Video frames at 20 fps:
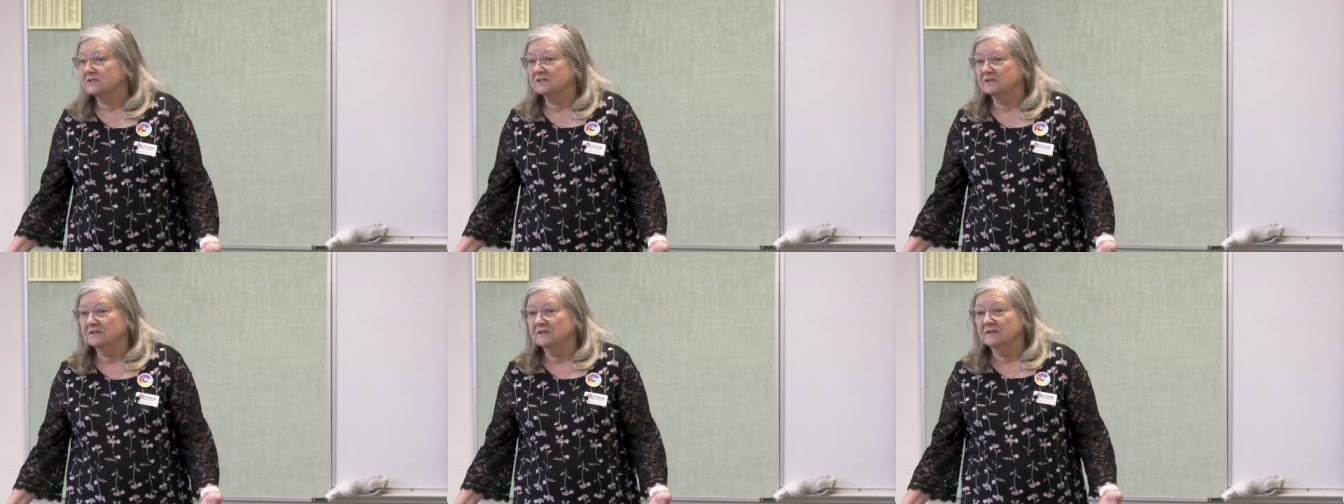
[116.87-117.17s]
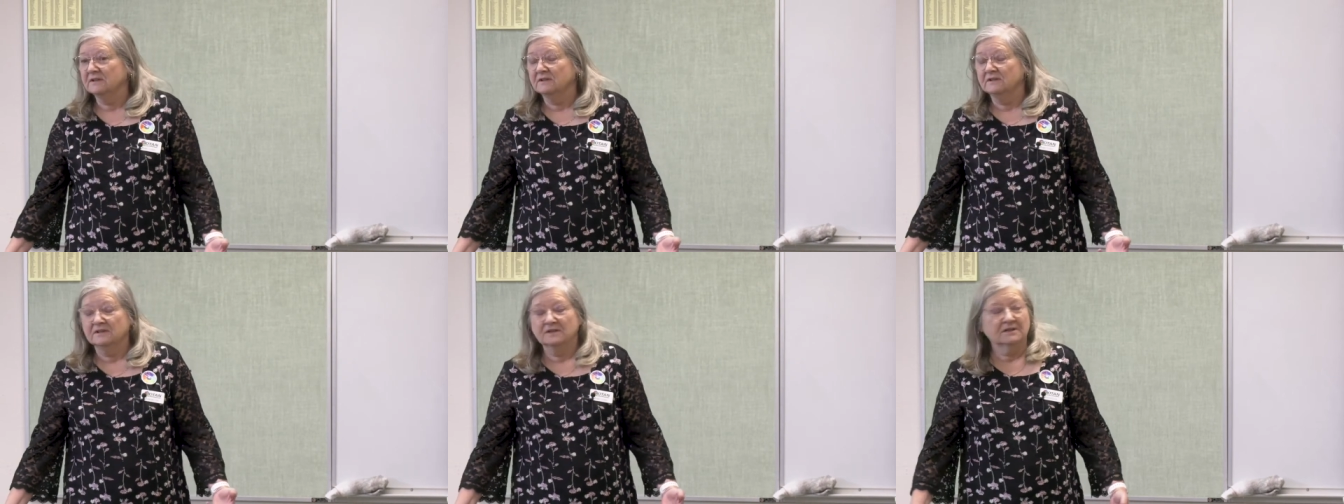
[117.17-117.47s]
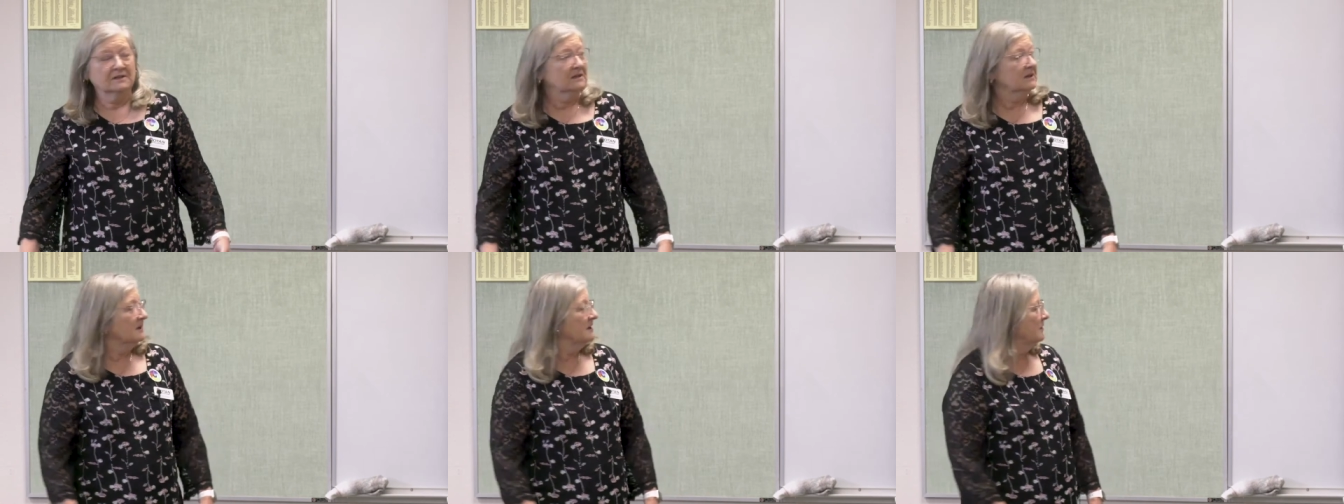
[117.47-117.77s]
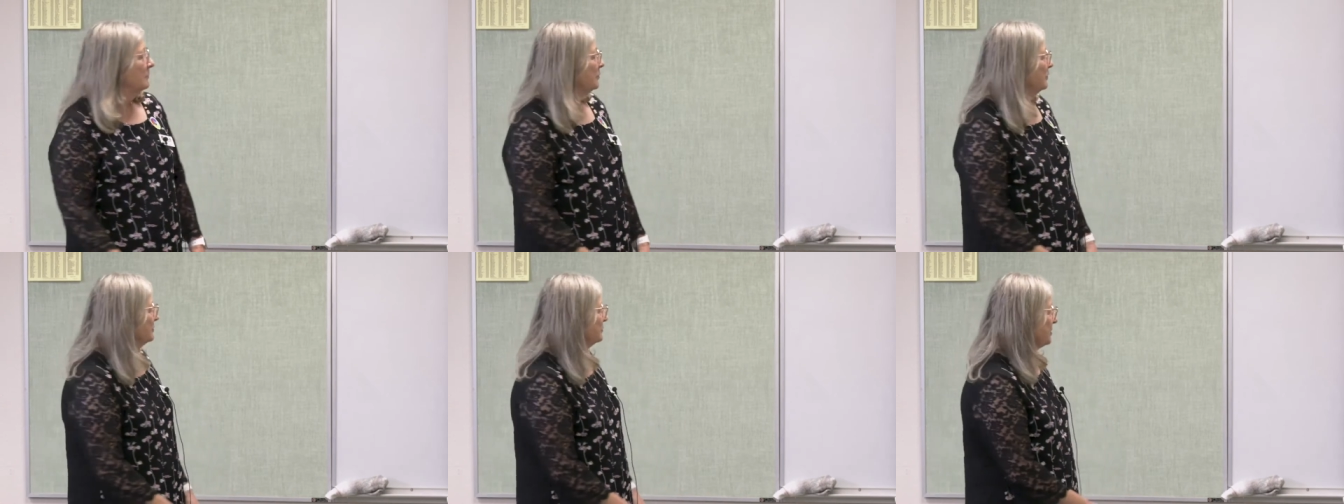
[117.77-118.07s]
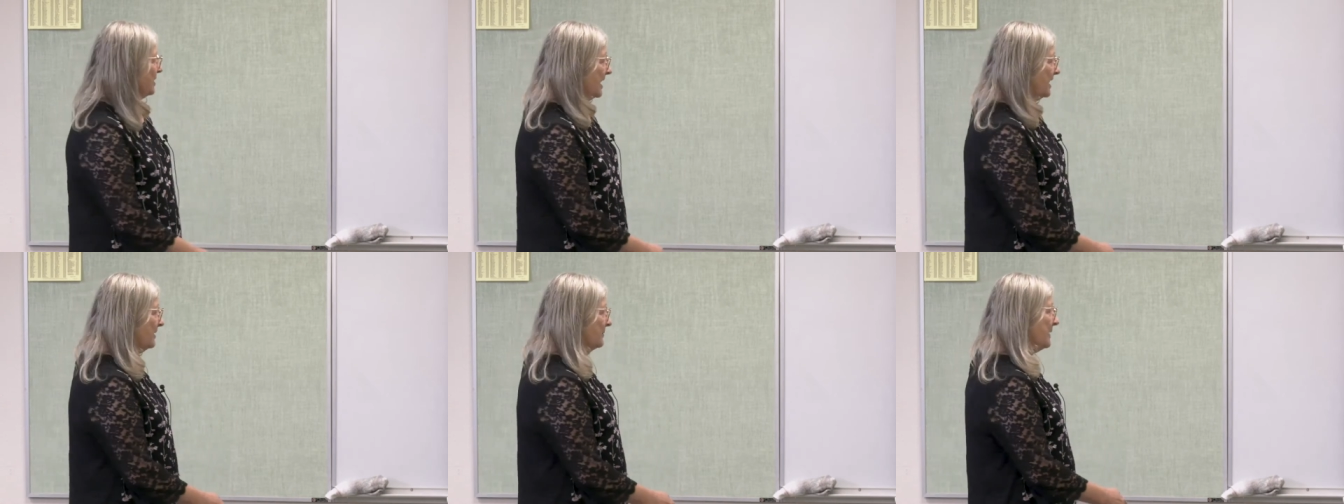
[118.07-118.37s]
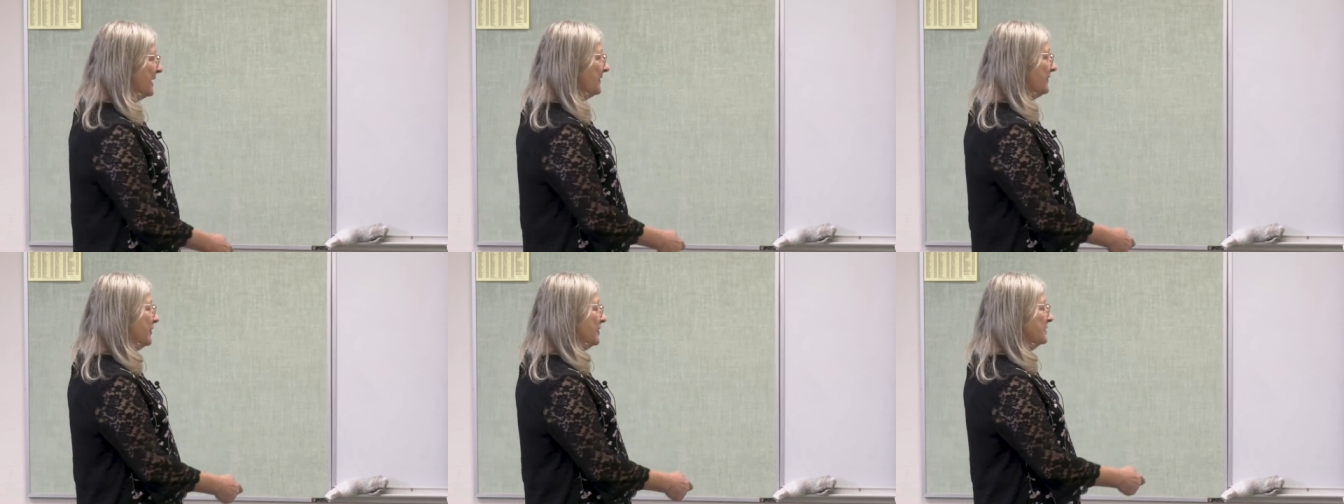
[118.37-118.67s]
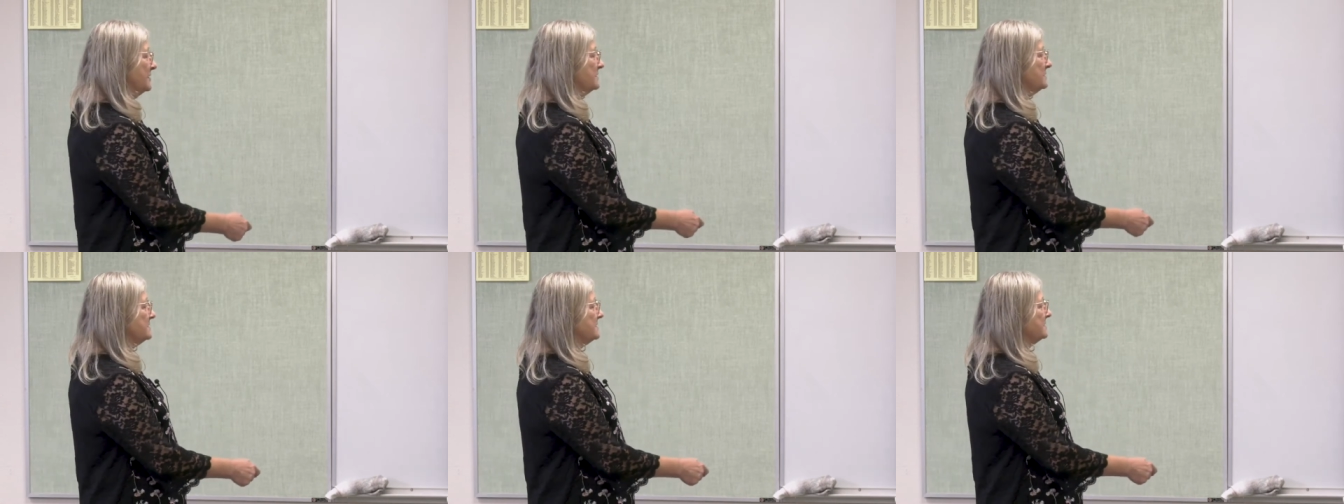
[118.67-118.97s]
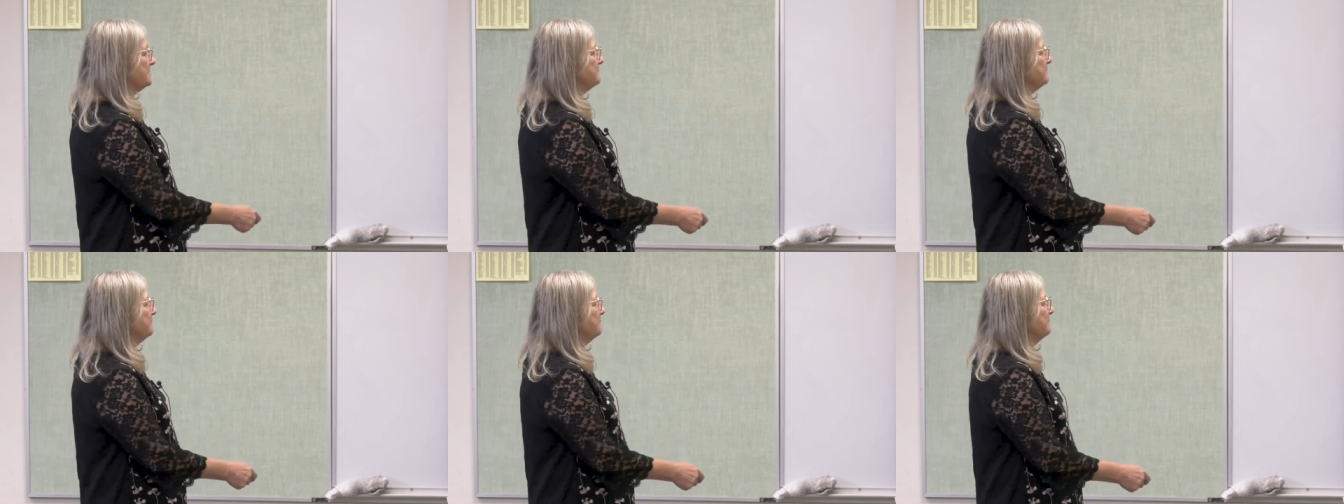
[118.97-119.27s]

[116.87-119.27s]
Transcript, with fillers: And we'll talk about those.